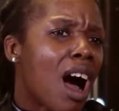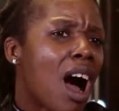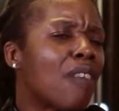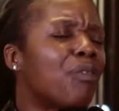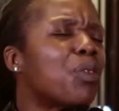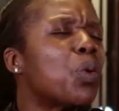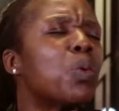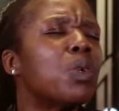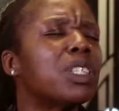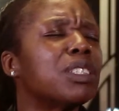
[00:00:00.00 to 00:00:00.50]

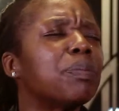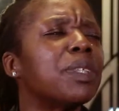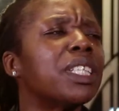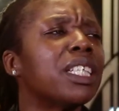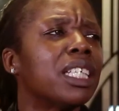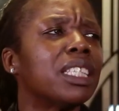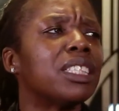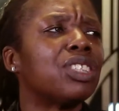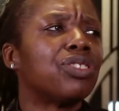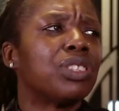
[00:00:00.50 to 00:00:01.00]
I've always been
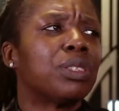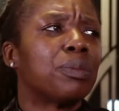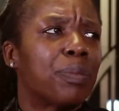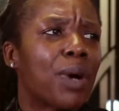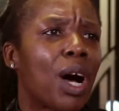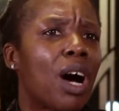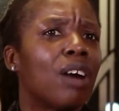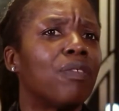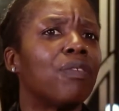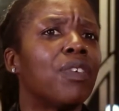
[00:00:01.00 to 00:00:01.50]
a history
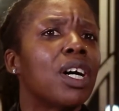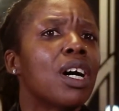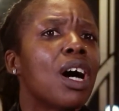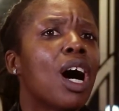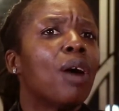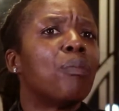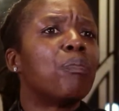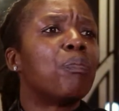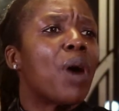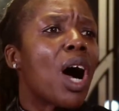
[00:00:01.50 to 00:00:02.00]
buff,
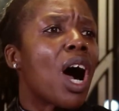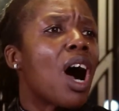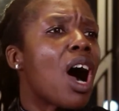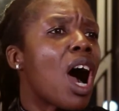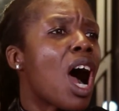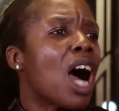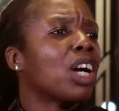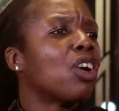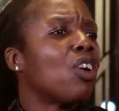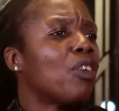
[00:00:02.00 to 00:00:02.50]

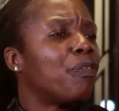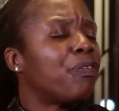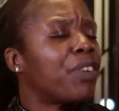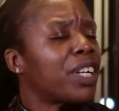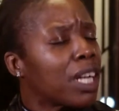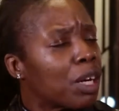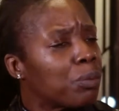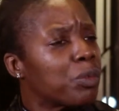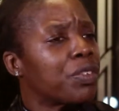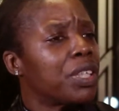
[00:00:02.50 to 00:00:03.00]
but I got
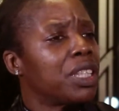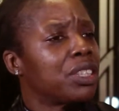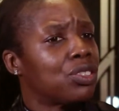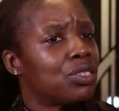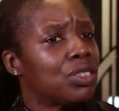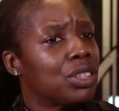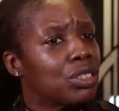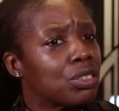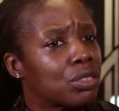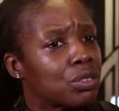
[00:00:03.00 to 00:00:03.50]
fed up with
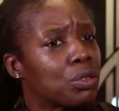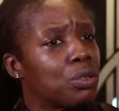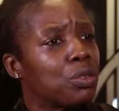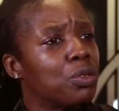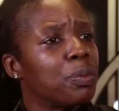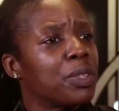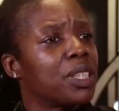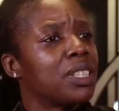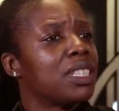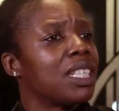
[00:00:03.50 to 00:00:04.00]
history in
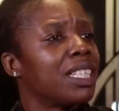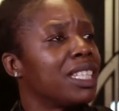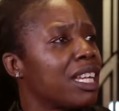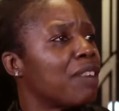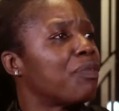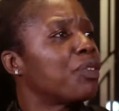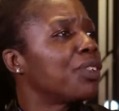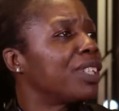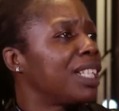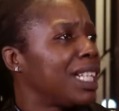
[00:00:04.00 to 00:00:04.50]
school because it
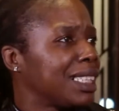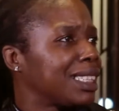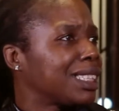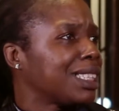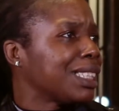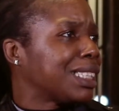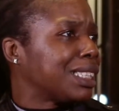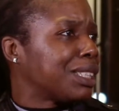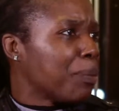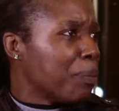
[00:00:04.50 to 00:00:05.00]
never
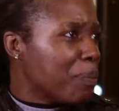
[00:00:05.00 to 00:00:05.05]
related to